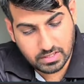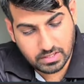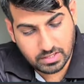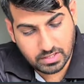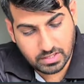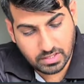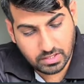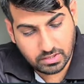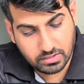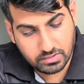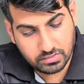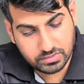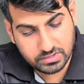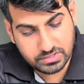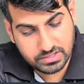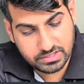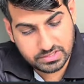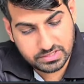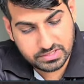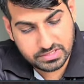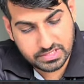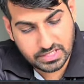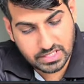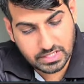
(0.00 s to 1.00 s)
Now you
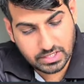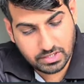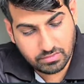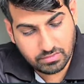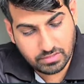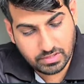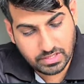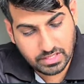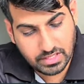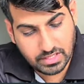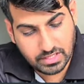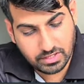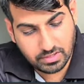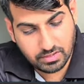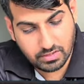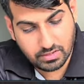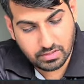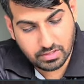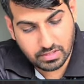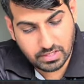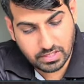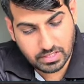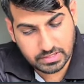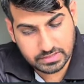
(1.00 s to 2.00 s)
just check, you will get
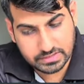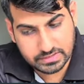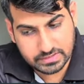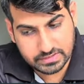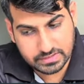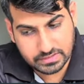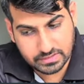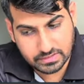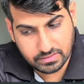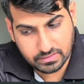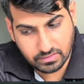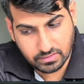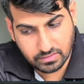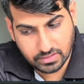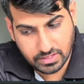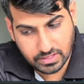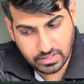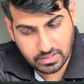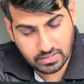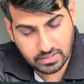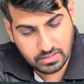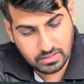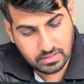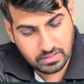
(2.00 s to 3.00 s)
your answer.
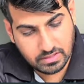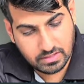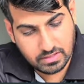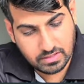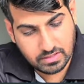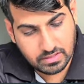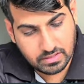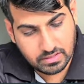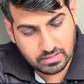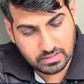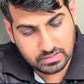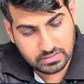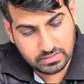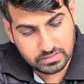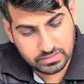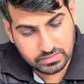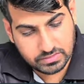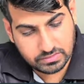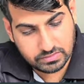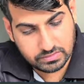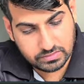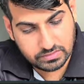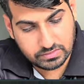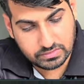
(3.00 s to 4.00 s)
Okay.
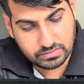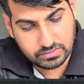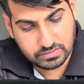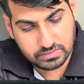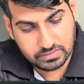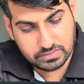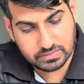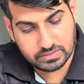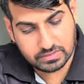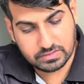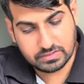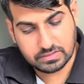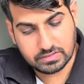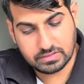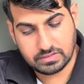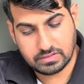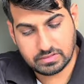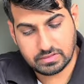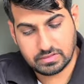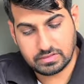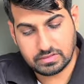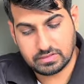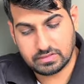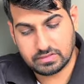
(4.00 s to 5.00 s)
So
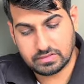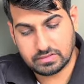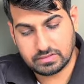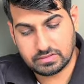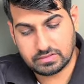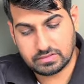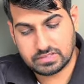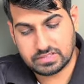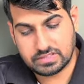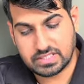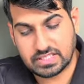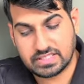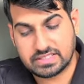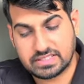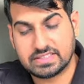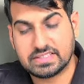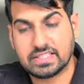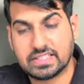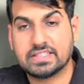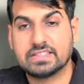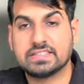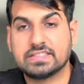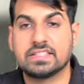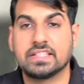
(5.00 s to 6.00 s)
6,
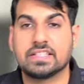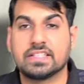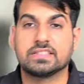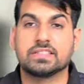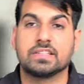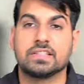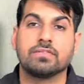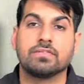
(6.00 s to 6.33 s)
6, 6. If